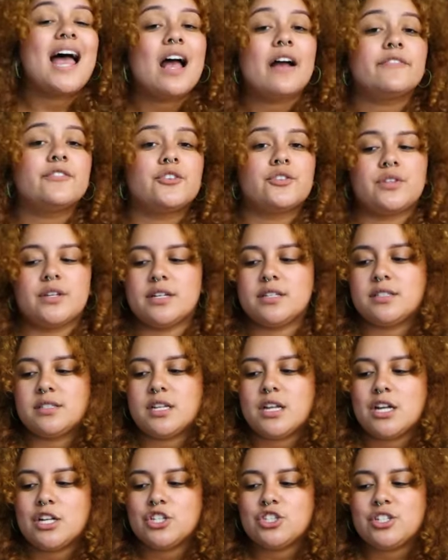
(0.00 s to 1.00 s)
After
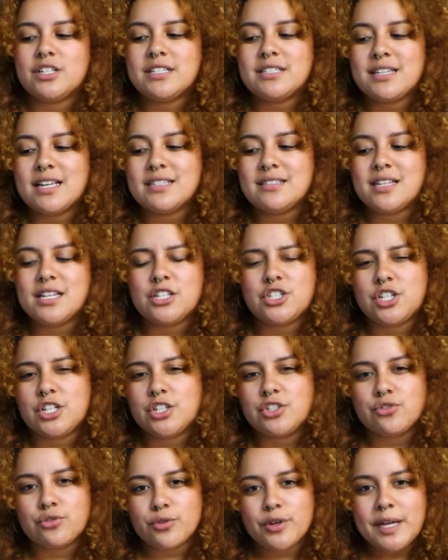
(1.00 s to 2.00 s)
this, she says that
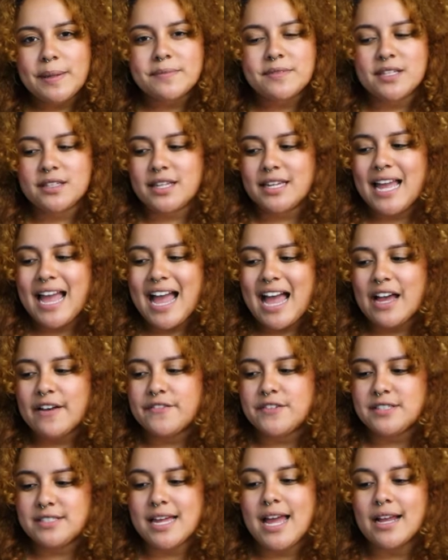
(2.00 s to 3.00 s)
she dreamed that they
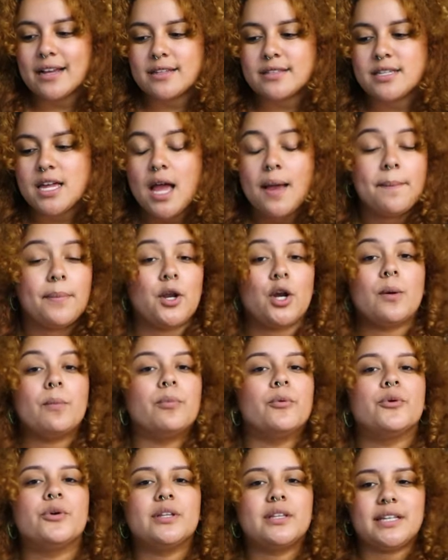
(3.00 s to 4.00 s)
have sex, but are
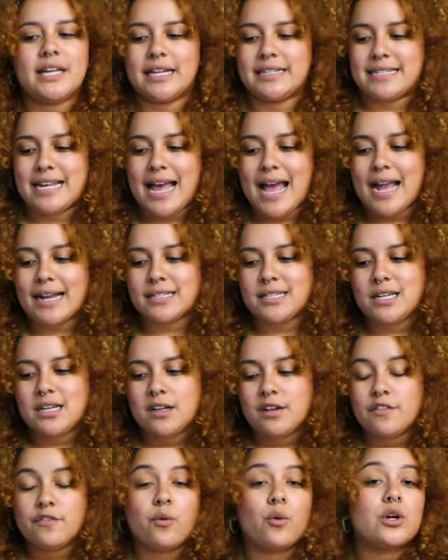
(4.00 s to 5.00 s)
brutally attacked,
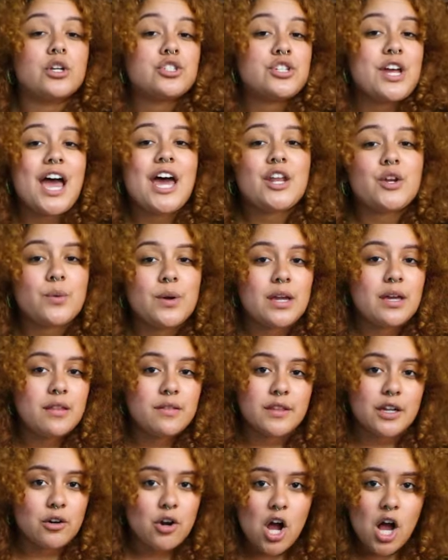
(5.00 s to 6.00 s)
foreshadowing
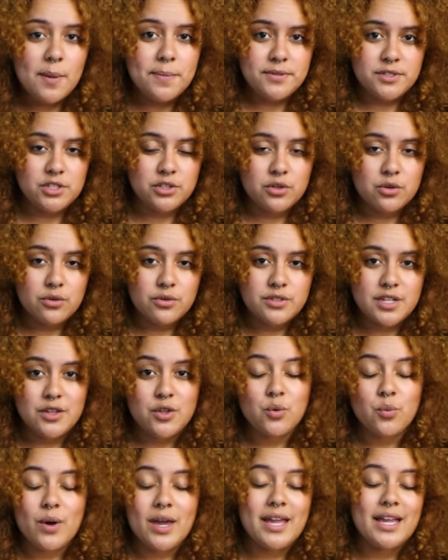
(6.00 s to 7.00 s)
their obstacles and
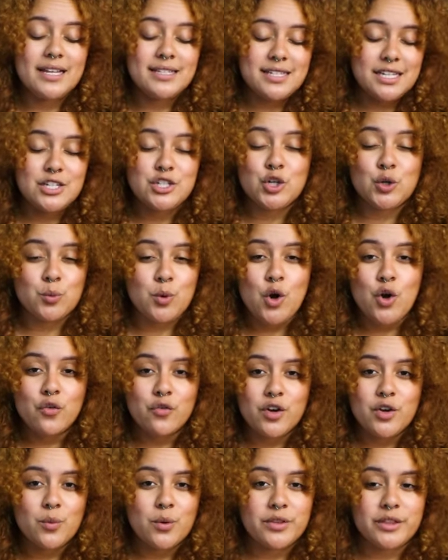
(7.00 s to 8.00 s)
the way it's
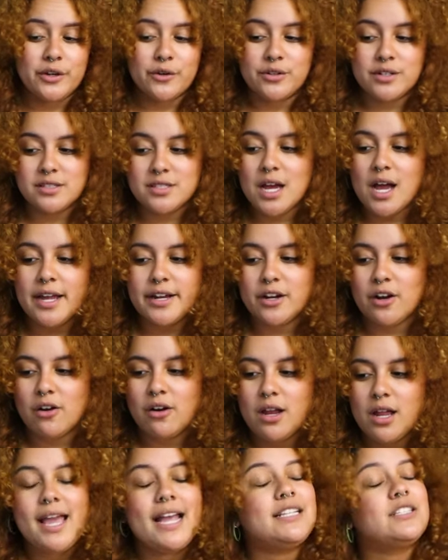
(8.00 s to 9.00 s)
interwoven with their
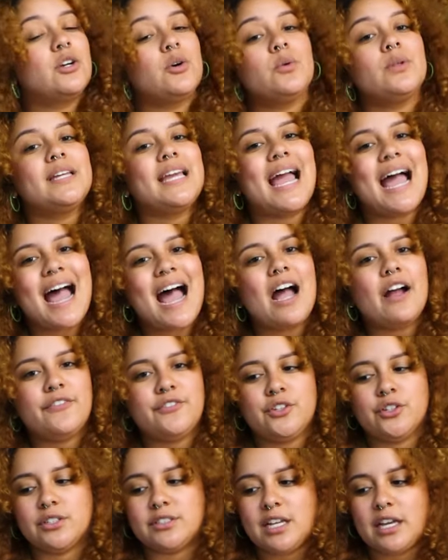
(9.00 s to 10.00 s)
desire. It's only
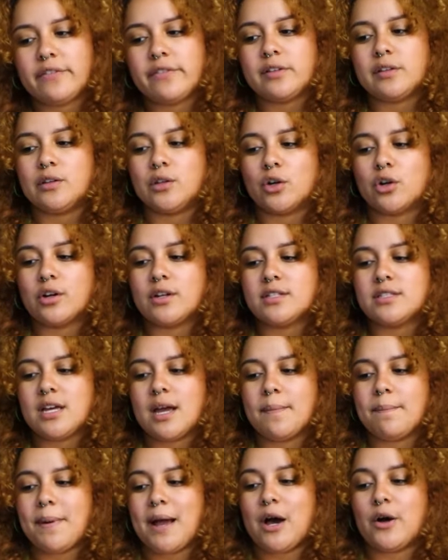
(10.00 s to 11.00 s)
after David learns
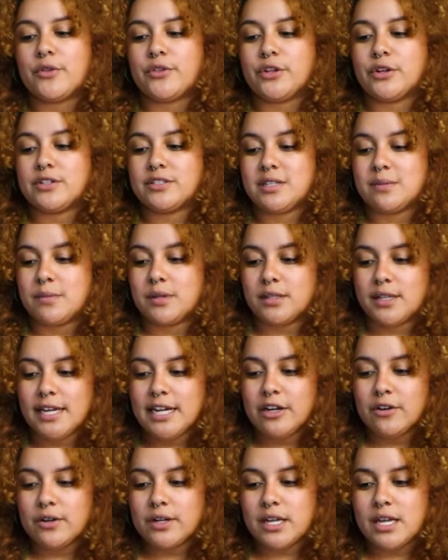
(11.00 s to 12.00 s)
about their
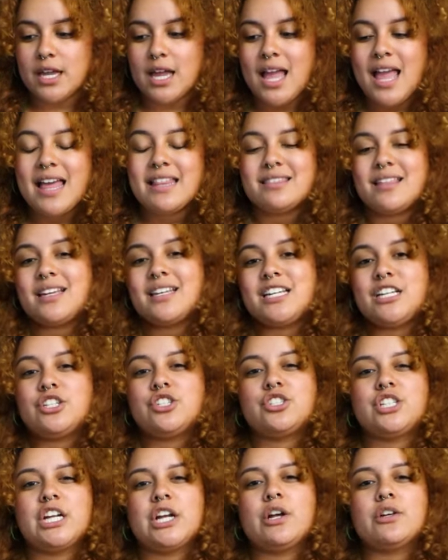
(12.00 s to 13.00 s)
similarity that he
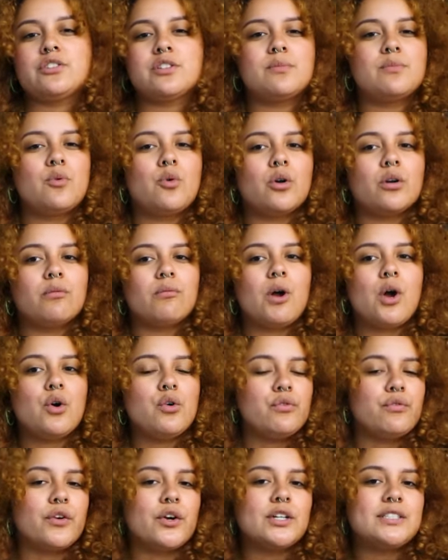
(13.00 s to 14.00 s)
shares a more
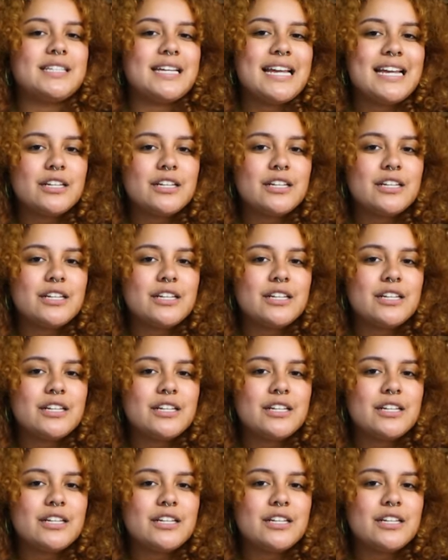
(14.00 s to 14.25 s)
overt